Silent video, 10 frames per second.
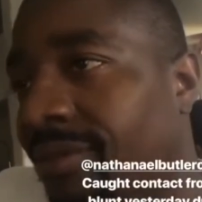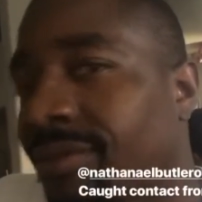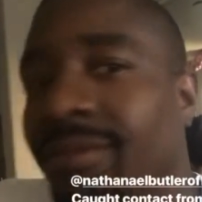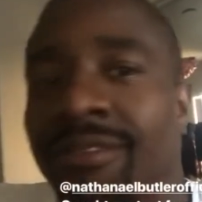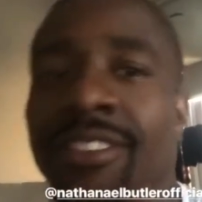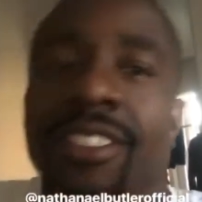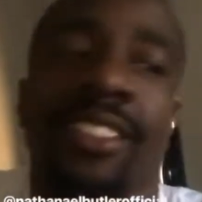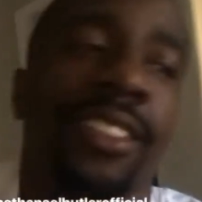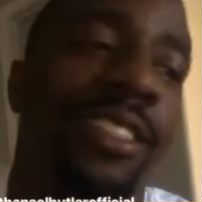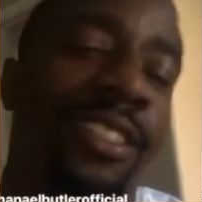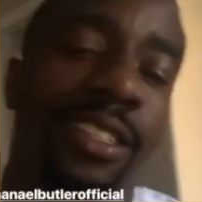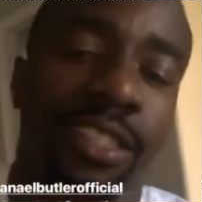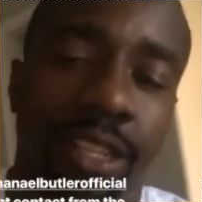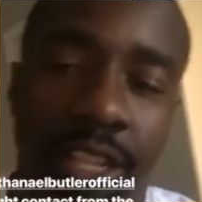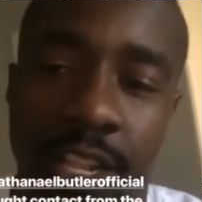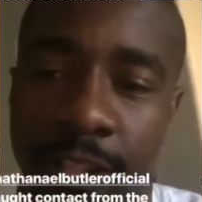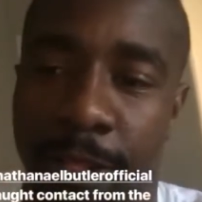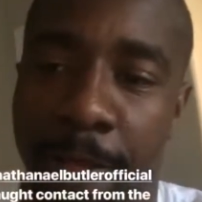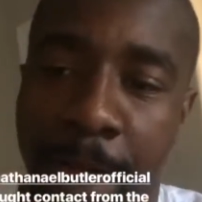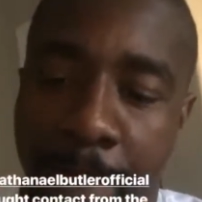So, I want to talk to you about your show,
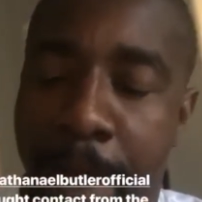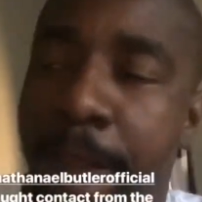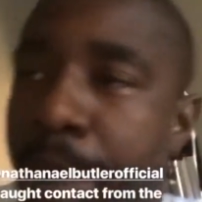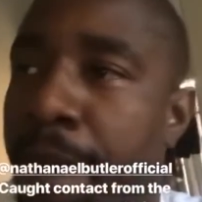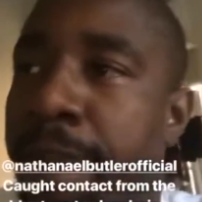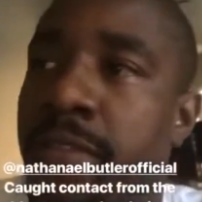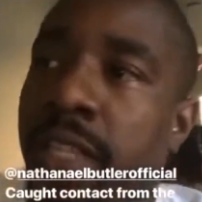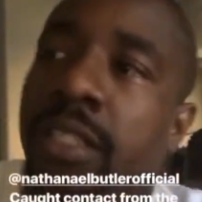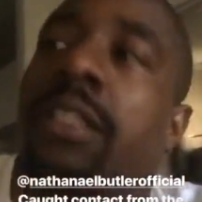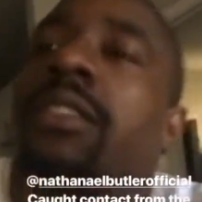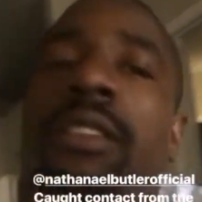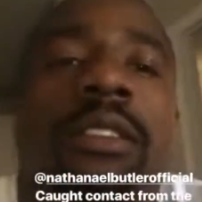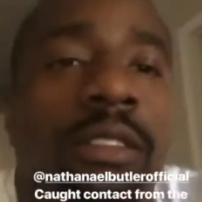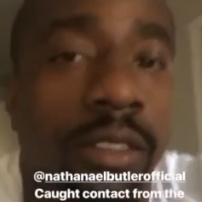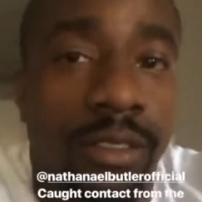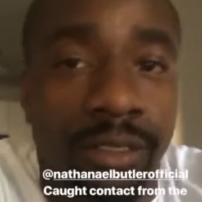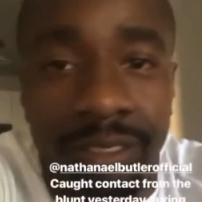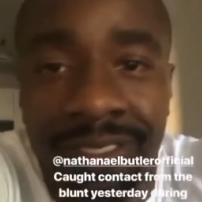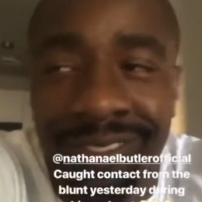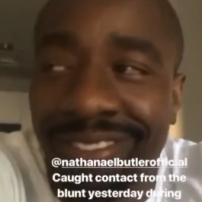uh, Blunts. Oh my
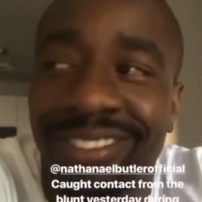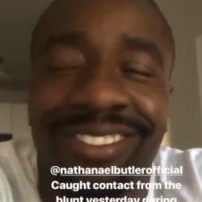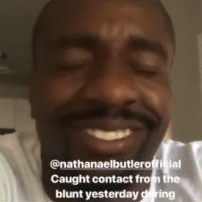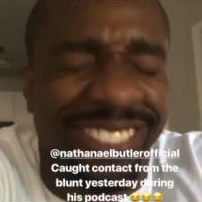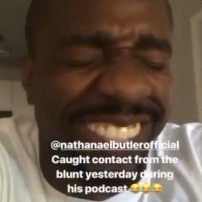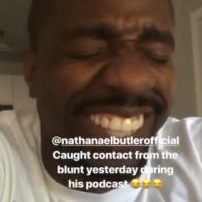gosh. Oh, it hit